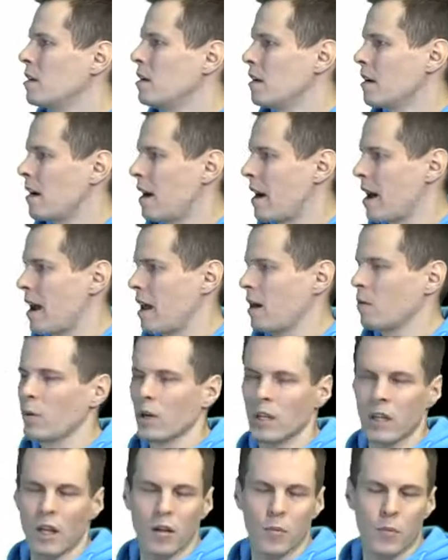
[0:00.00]
and
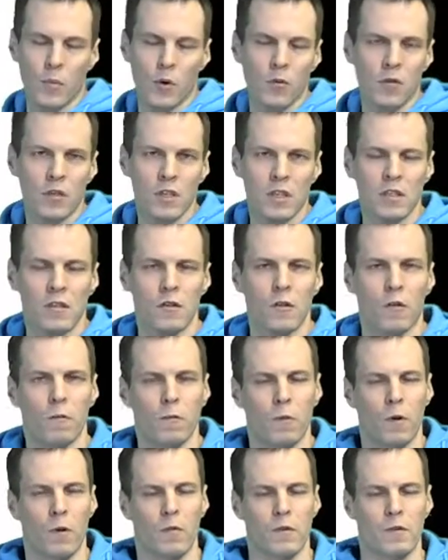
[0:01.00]
whether the project
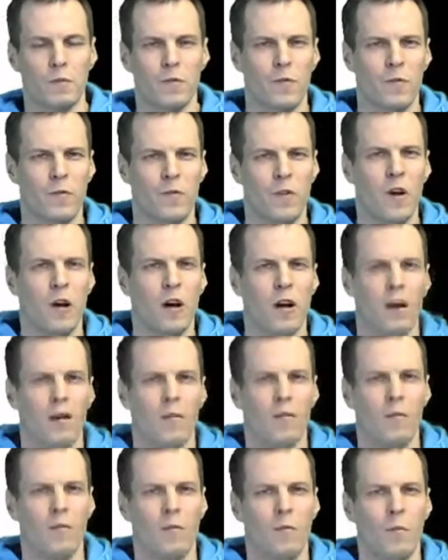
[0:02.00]
software was
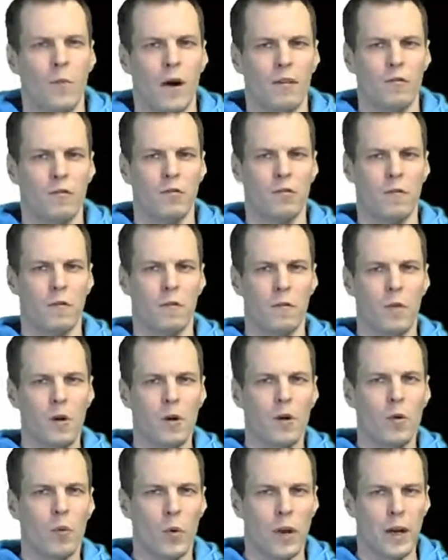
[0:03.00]
Microsoft
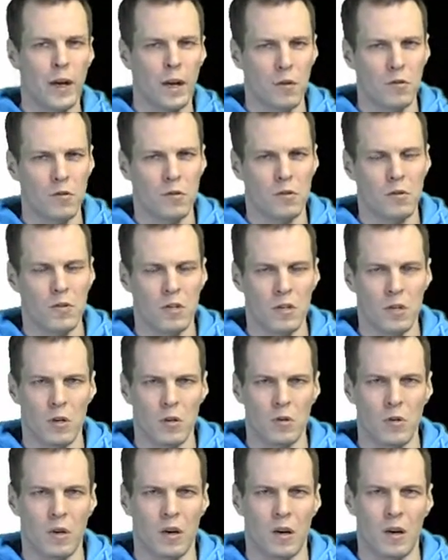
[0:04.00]
Windows.
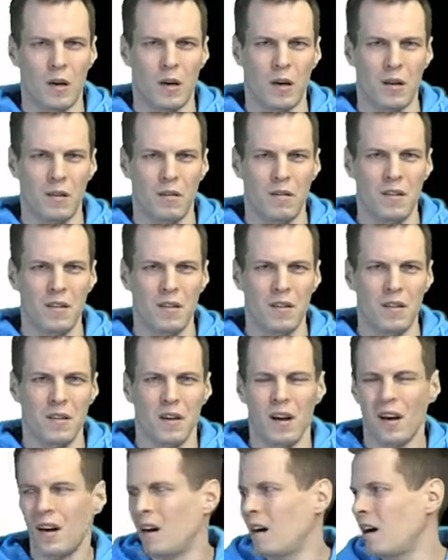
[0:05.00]
So
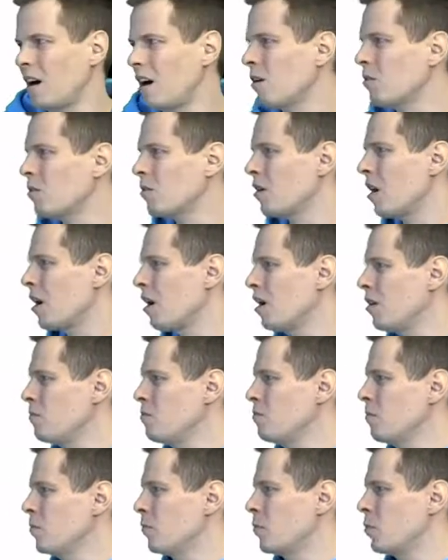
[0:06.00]

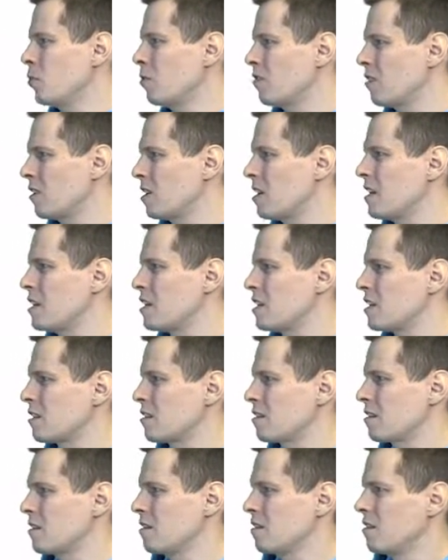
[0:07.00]
how would
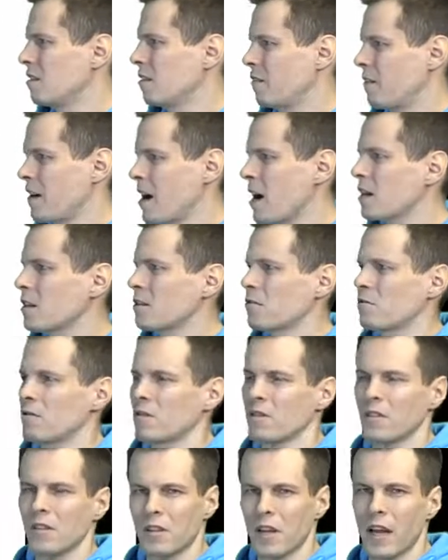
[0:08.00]
these factual
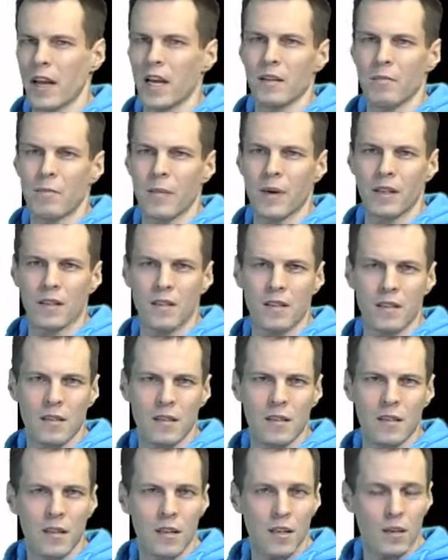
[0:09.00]
statements
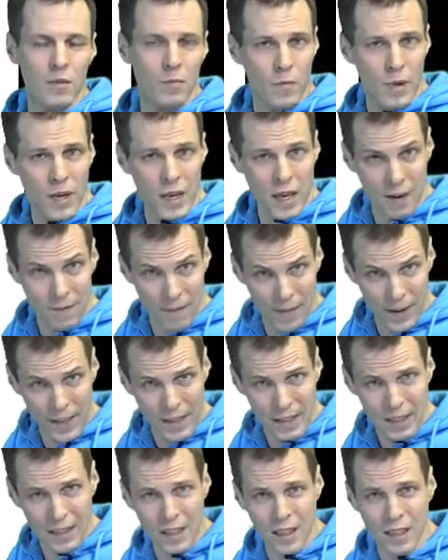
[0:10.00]
be
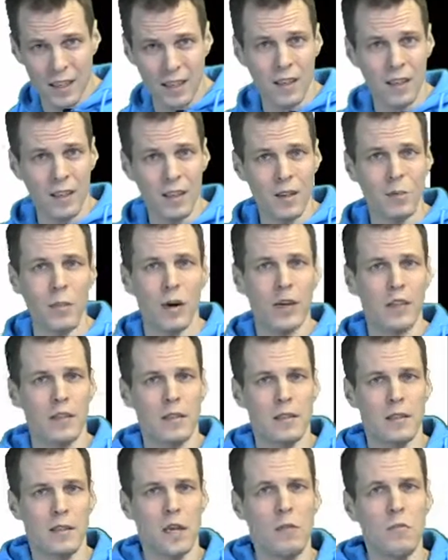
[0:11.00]
affected by the
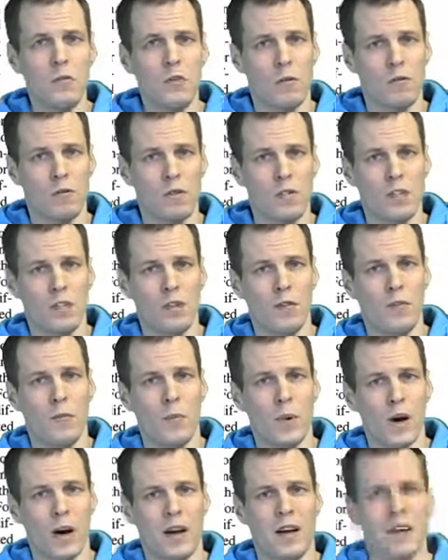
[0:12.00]
same sources of
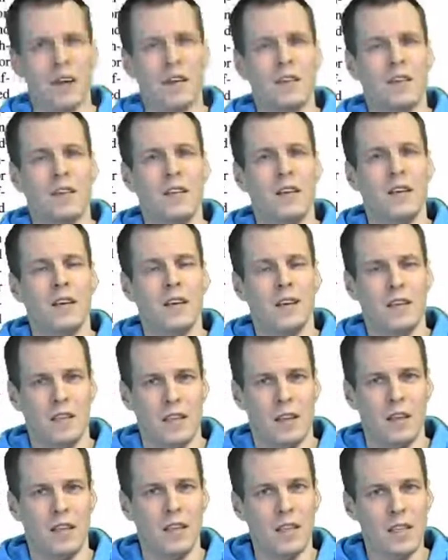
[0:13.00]
bias
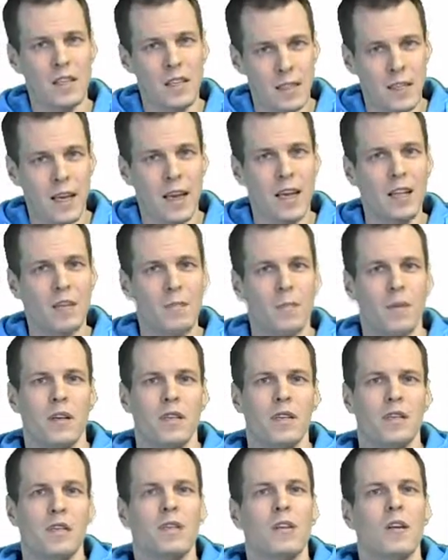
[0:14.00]
than these
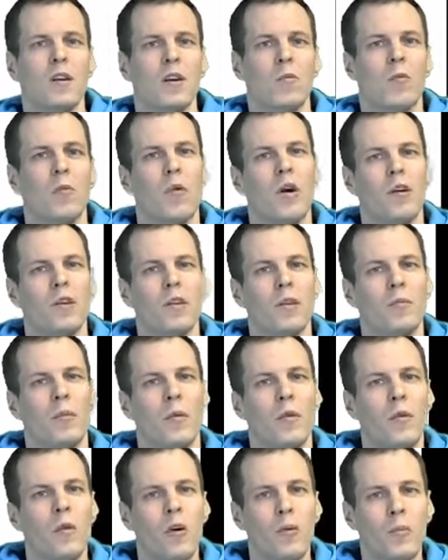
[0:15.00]
statements where the
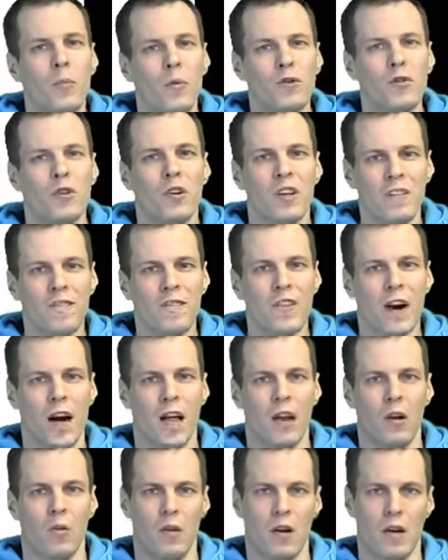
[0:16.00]
person
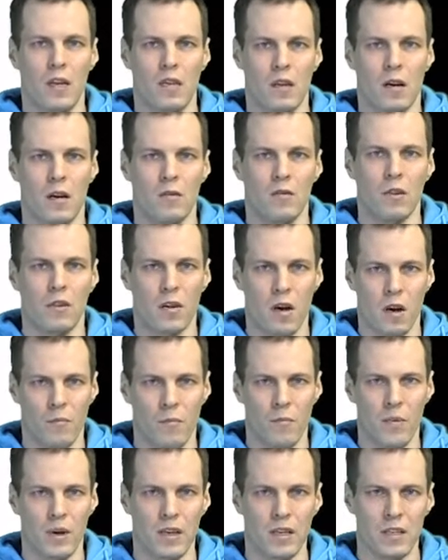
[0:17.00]
evaluates how the
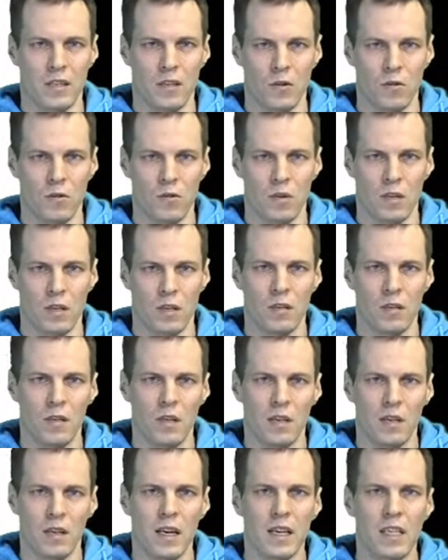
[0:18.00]
company is doing?
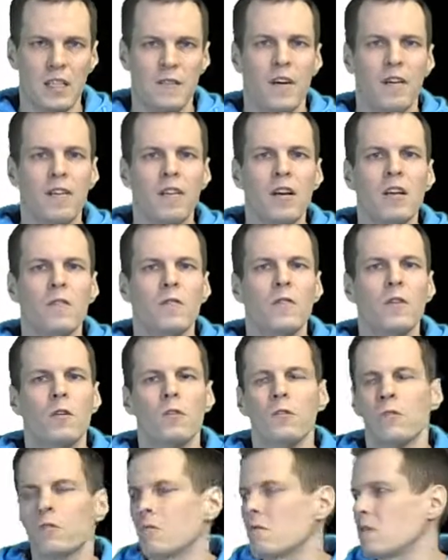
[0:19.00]
It's very
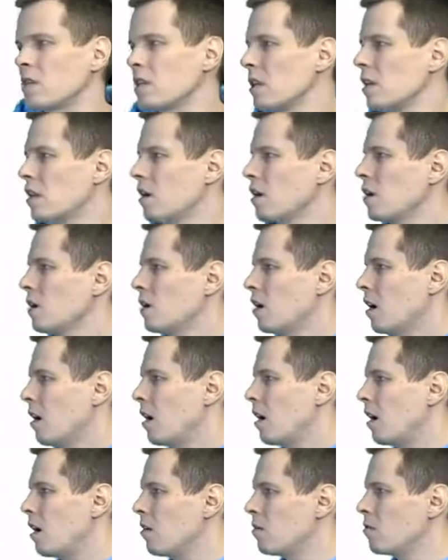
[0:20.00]
difficult to see
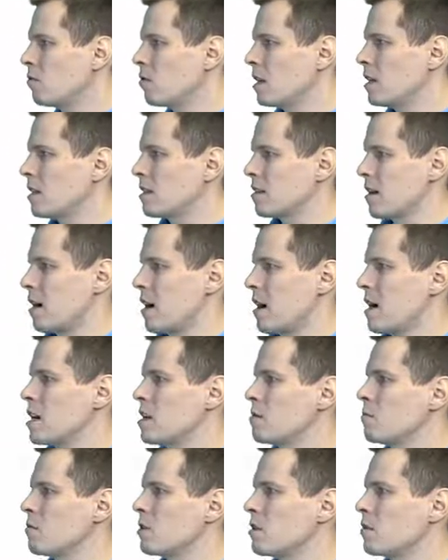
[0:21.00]
how these
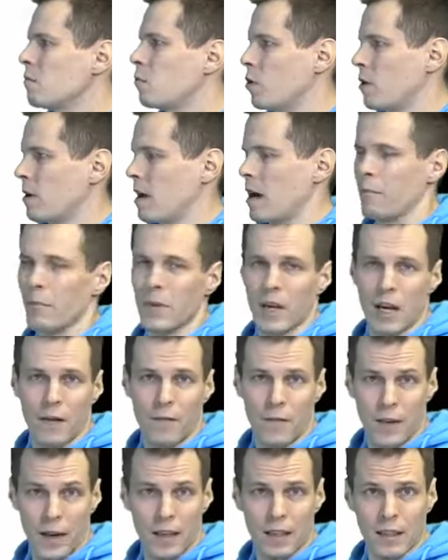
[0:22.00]
items would be
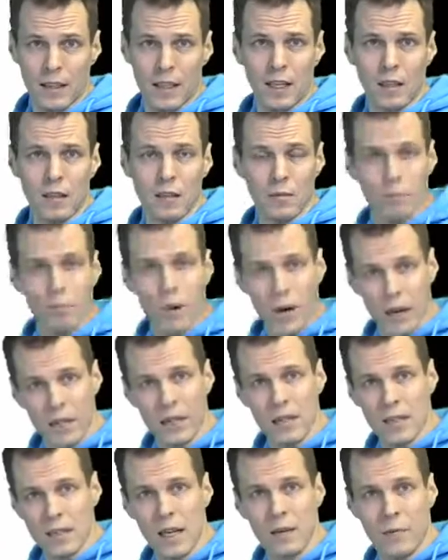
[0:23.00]
affected by the
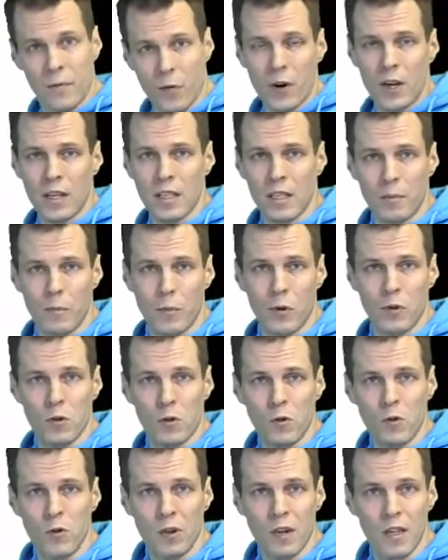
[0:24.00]
same, for example,
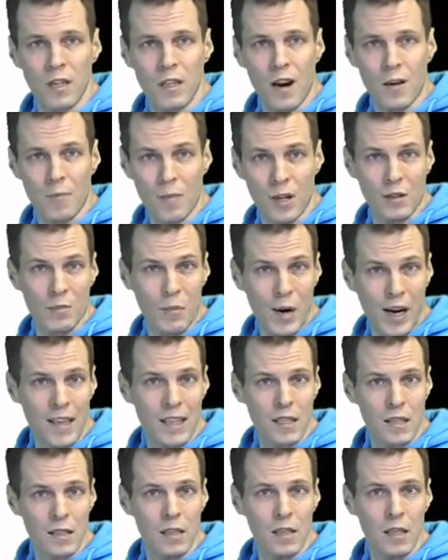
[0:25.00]
social disability
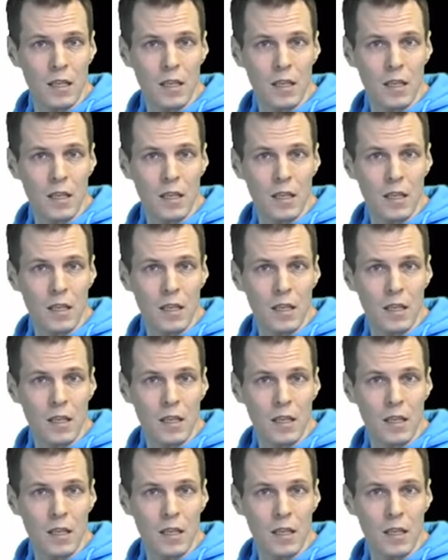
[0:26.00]
bias.